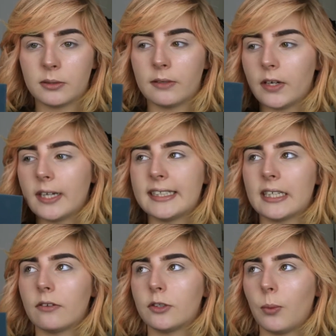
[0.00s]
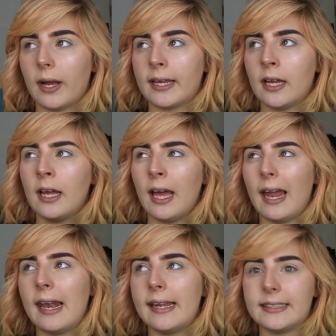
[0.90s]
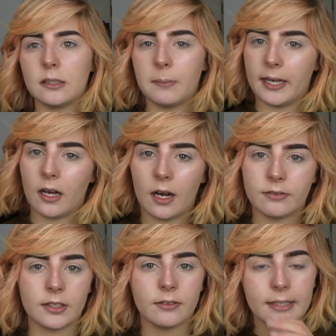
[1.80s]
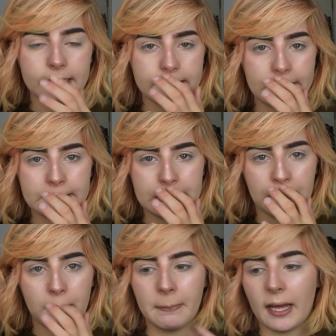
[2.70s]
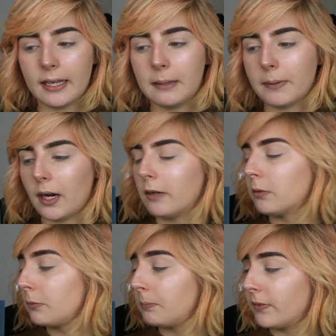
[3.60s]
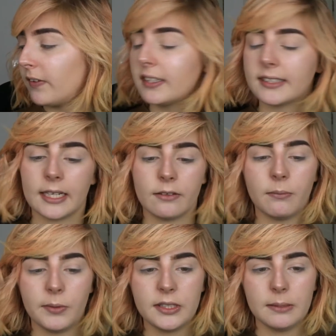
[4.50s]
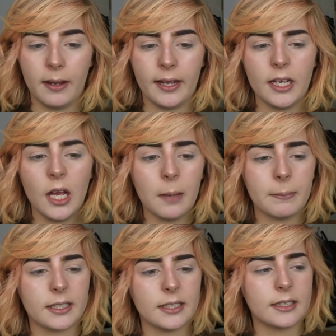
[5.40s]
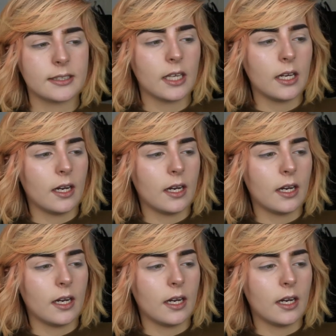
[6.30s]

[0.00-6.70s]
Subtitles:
However, I did have to wait a little bit after the release date to get my palette, but I would prefer to get it from BEAUTYBAY because